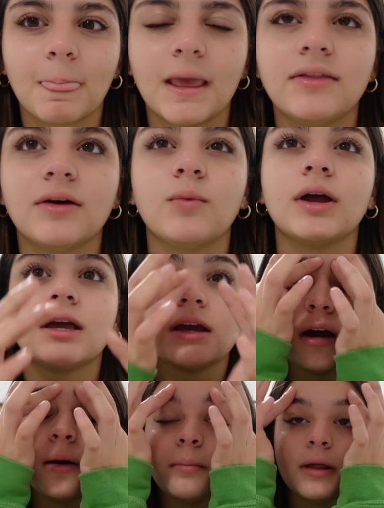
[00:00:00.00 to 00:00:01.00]
and then waking
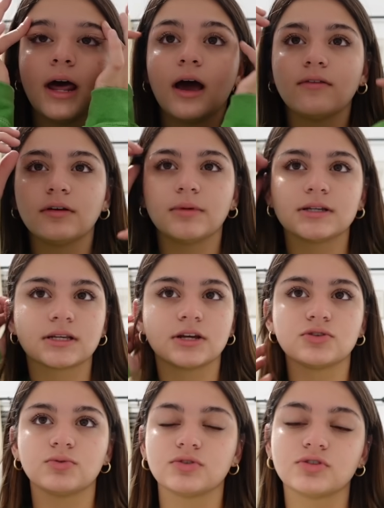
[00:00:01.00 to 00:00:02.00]
up and having my
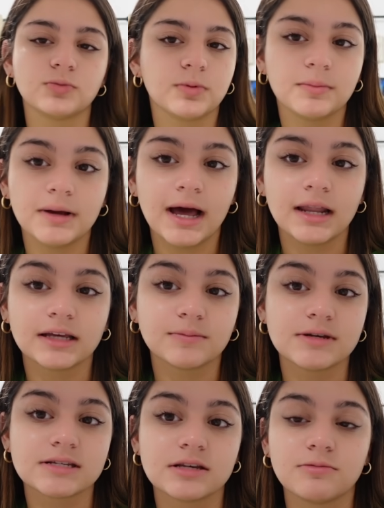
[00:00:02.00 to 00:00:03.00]
schedule super bad, like,
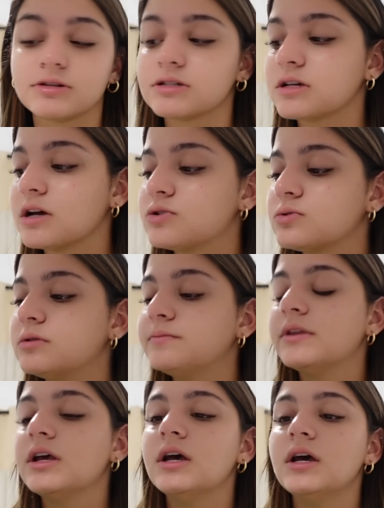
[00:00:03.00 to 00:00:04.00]
my sleeping schedule.
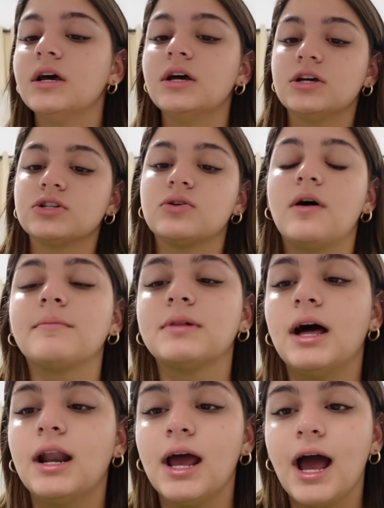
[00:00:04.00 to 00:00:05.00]
So I'm
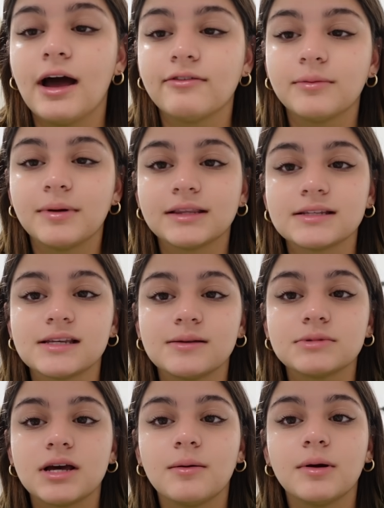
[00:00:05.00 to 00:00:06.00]
glad I have it, but at the
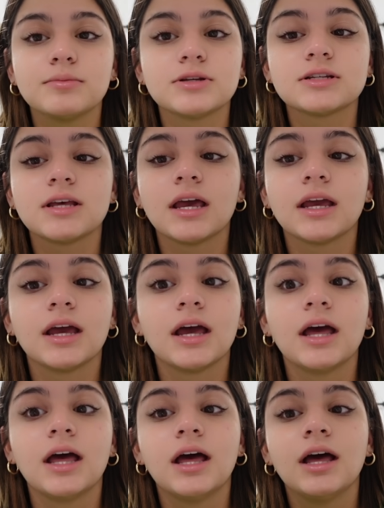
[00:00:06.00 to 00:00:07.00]
same time, I'm just, like,
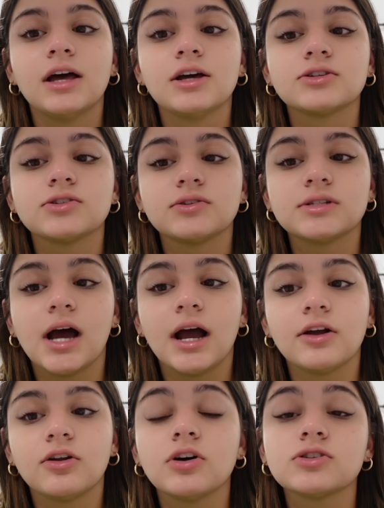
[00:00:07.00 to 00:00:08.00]
so
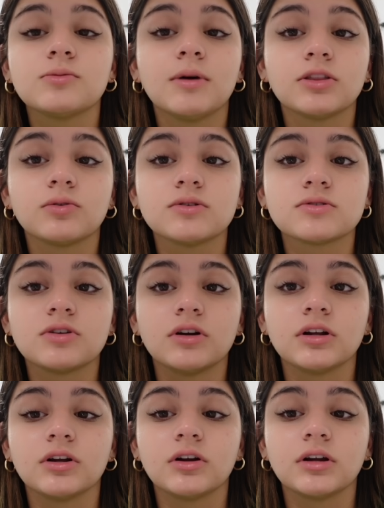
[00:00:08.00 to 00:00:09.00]
tired. Also, my throat
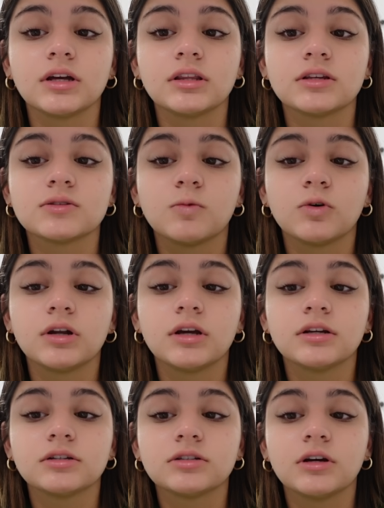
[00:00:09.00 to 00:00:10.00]
started hurting this
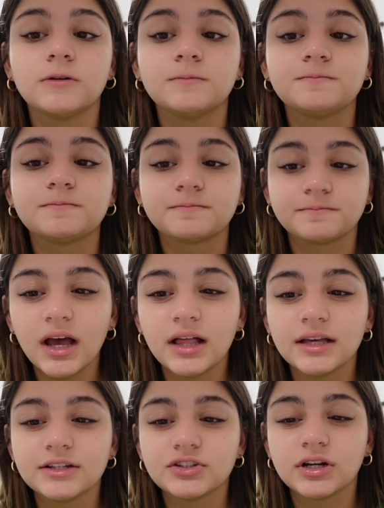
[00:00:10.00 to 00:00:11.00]
morning, so I,
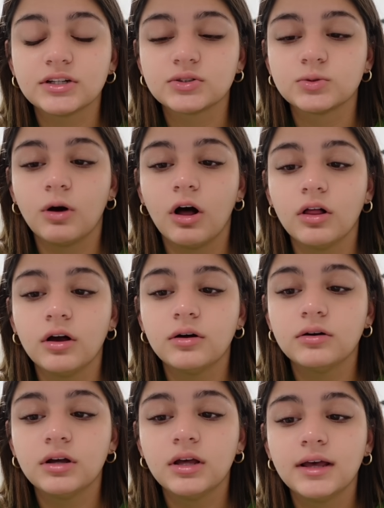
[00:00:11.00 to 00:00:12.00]
like, try to
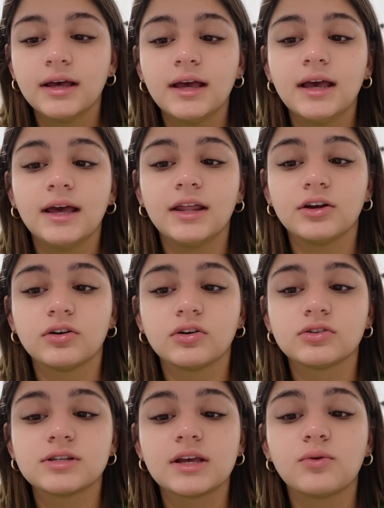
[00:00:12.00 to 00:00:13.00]
swallow, and it
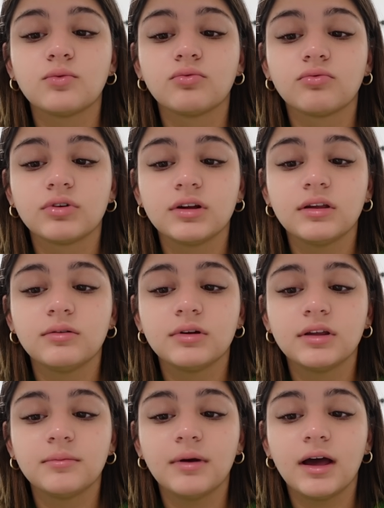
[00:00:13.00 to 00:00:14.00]
hurts, like, really,
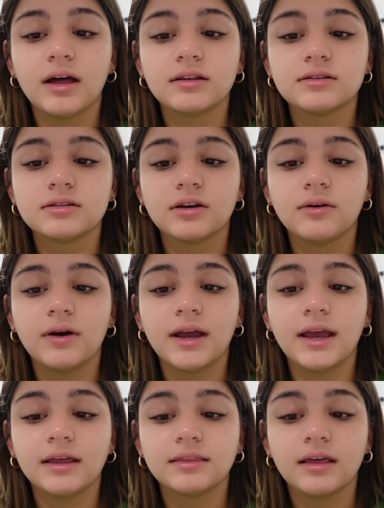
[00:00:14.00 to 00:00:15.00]
really bad. So I
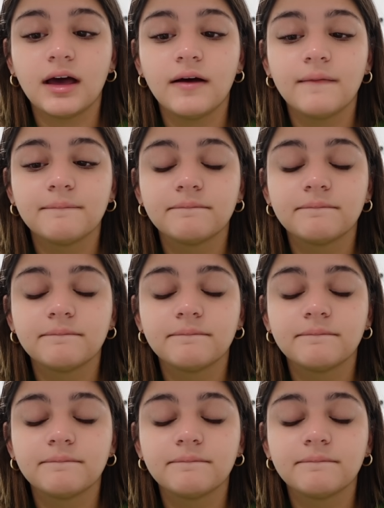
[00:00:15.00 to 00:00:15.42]
hate that.